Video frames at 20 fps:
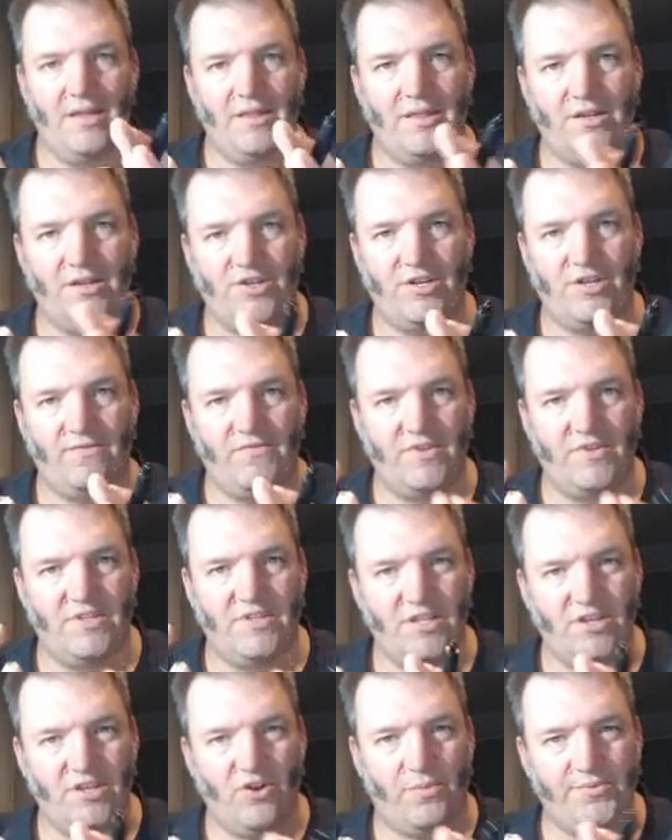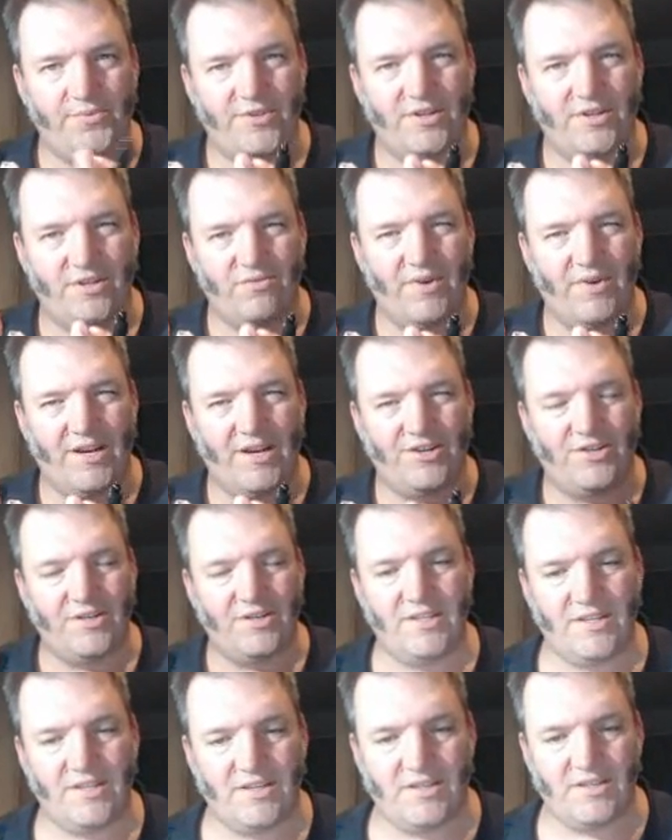the shift is in the opposite direction
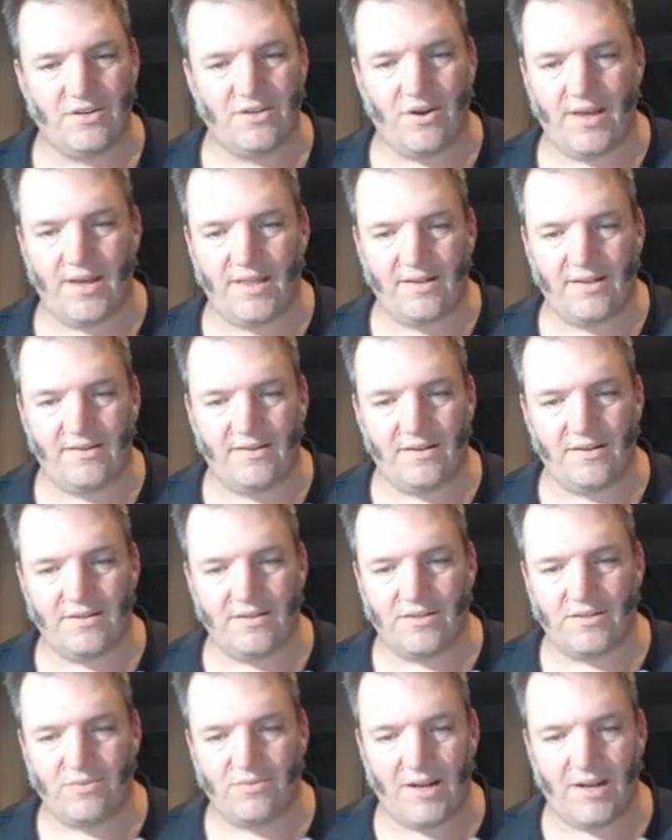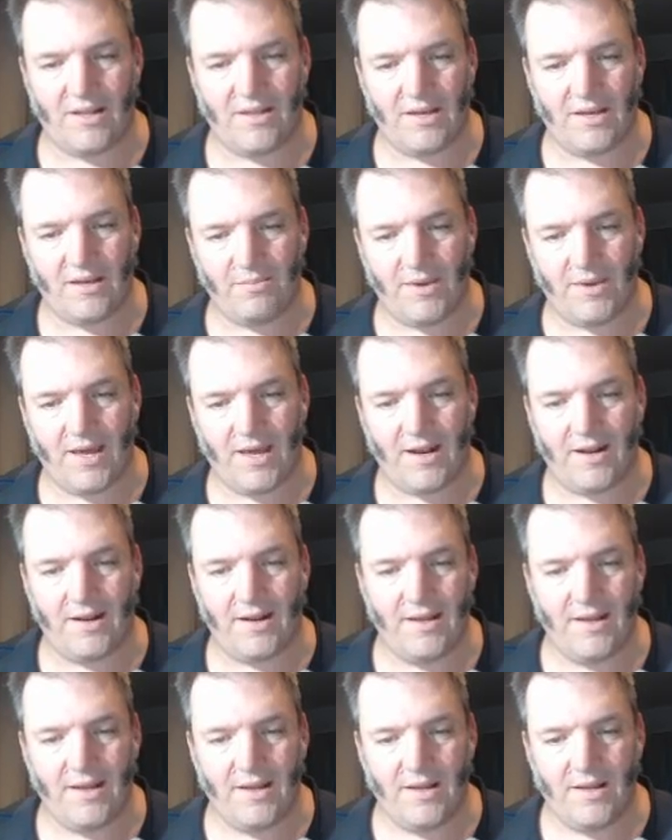to the sign. That's the easiest way to think about it.
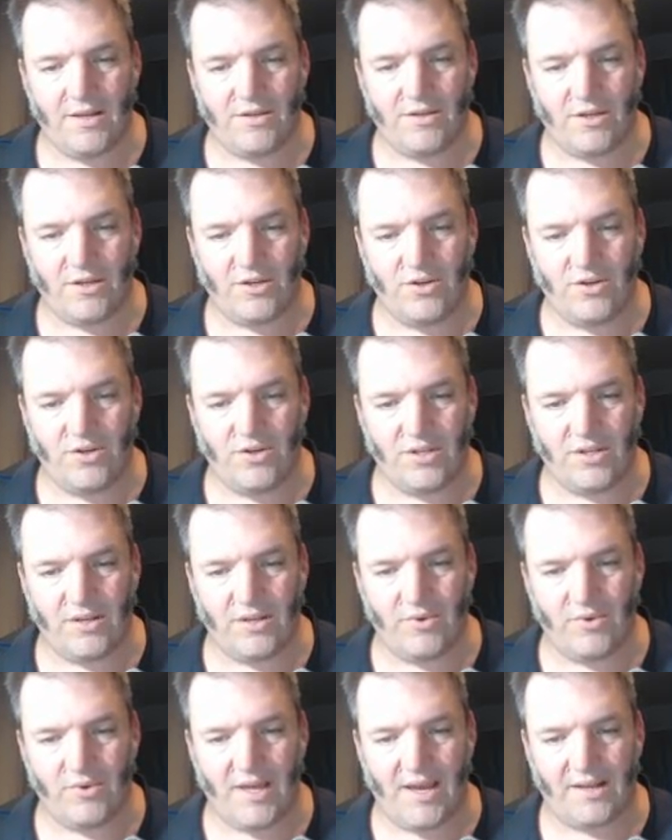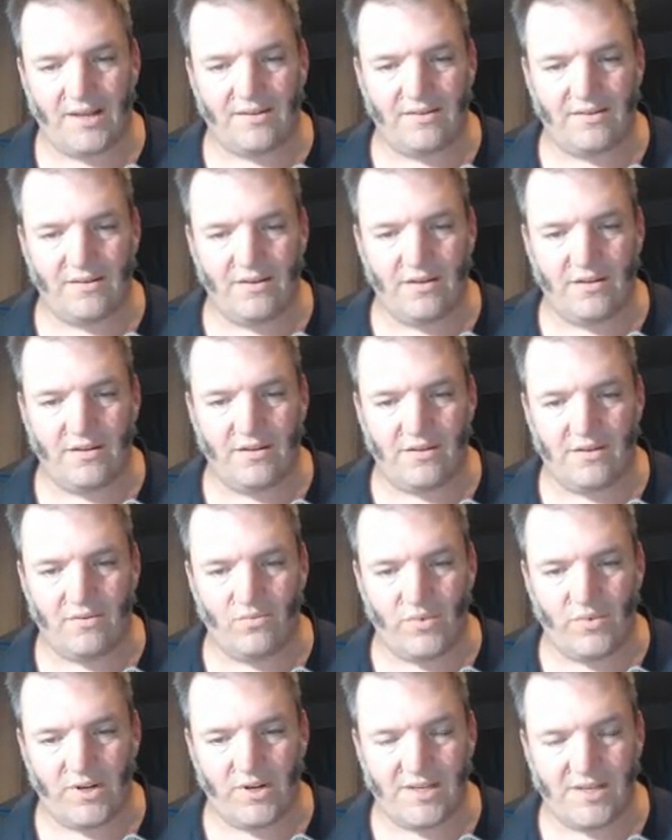So usually with x,
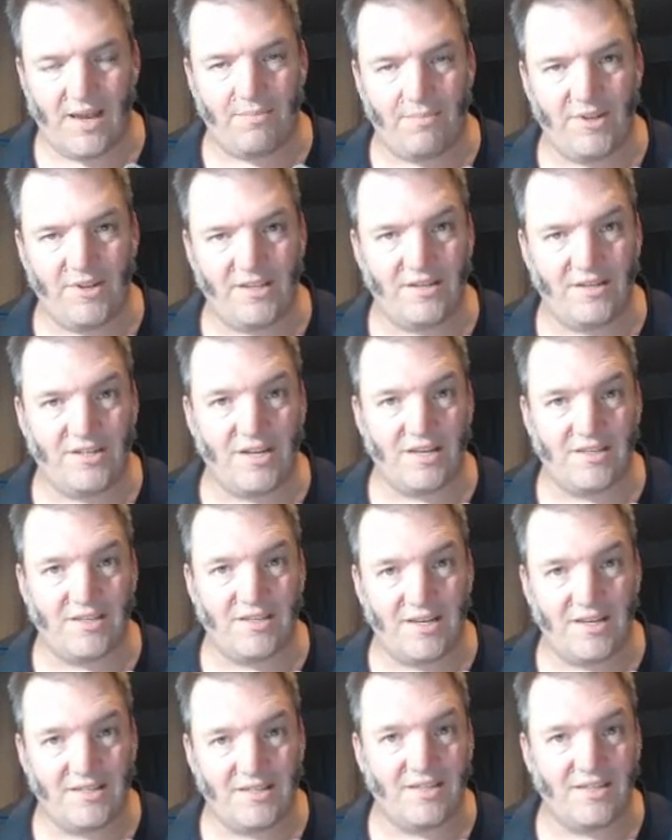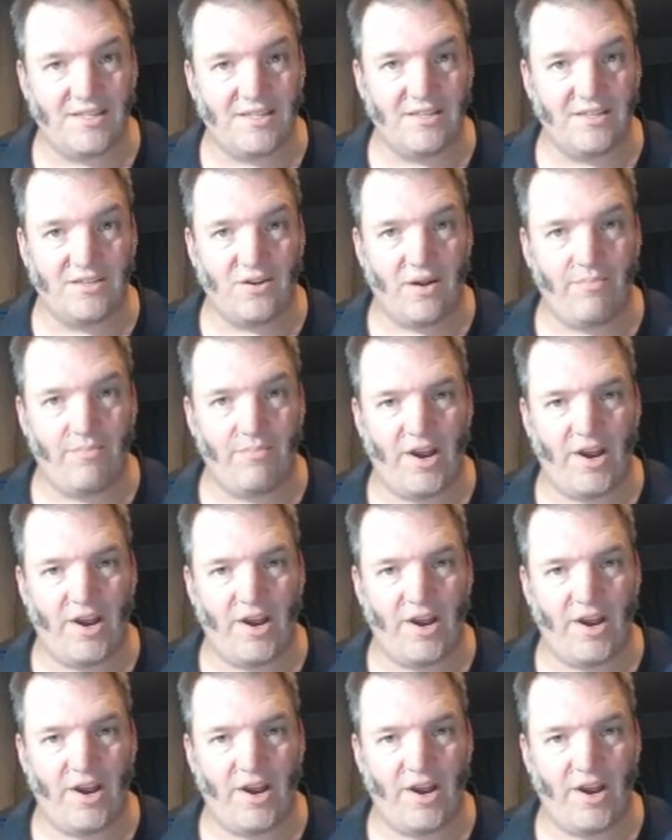when it's happening to just x, it's inside